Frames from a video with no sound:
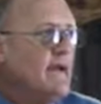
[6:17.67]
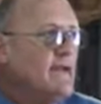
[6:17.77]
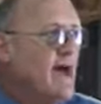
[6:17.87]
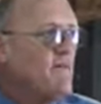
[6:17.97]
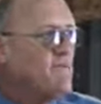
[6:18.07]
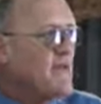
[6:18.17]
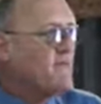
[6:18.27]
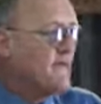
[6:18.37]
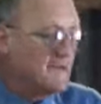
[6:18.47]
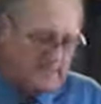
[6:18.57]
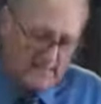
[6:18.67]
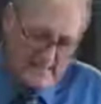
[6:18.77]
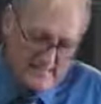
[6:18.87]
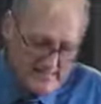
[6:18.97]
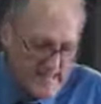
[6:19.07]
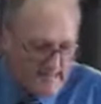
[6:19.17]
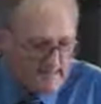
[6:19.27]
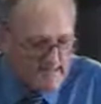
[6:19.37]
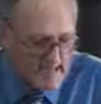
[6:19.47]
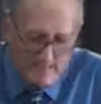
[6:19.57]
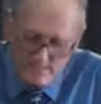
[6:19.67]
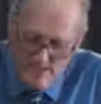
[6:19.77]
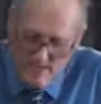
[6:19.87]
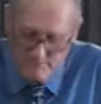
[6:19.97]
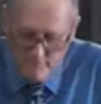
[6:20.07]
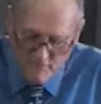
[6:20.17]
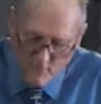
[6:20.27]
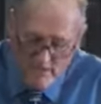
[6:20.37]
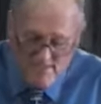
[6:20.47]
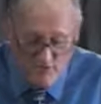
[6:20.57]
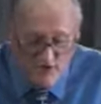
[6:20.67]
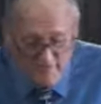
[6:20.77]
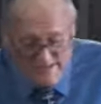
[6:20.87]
Now, I think that 2 Kings chapter 4 is a rather